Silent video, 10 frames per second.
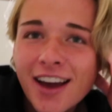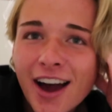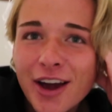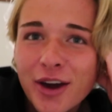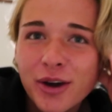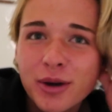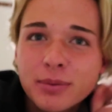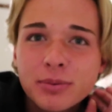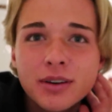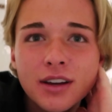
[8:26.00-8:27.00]
Yeah, I
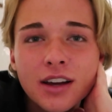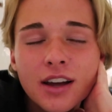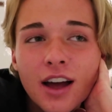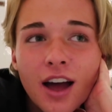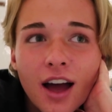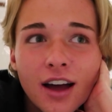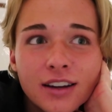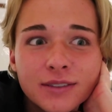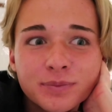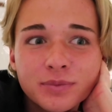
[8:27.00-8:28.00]
hope
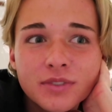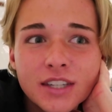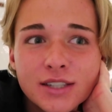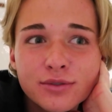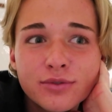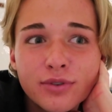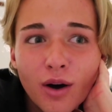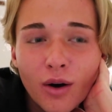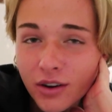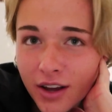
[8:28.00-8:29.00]
this
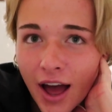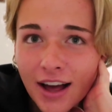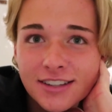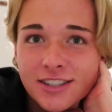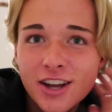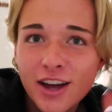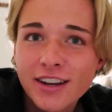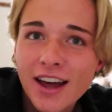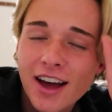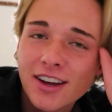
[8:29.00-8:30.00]
vlog has
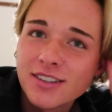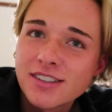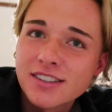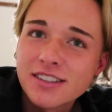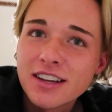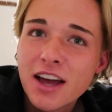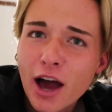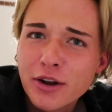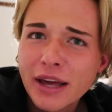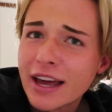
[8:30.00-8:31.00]
turned out
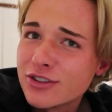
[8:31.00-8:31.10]
like